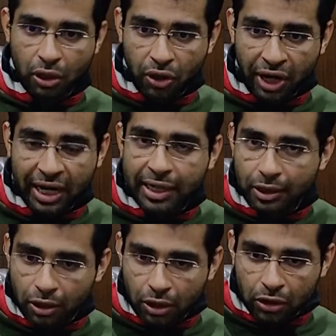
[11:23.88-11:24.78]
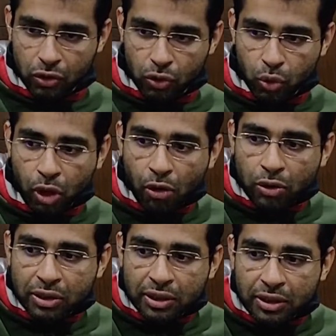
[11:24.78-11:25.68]
great
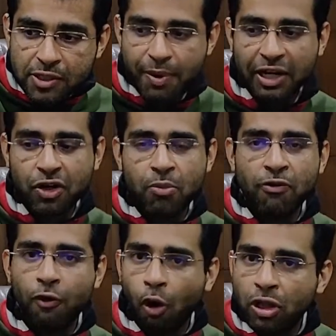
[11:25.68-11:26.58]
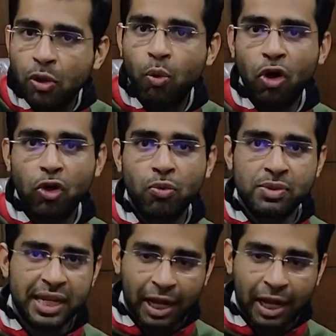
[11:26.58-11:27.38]
throughout the spectrum of all the volumes.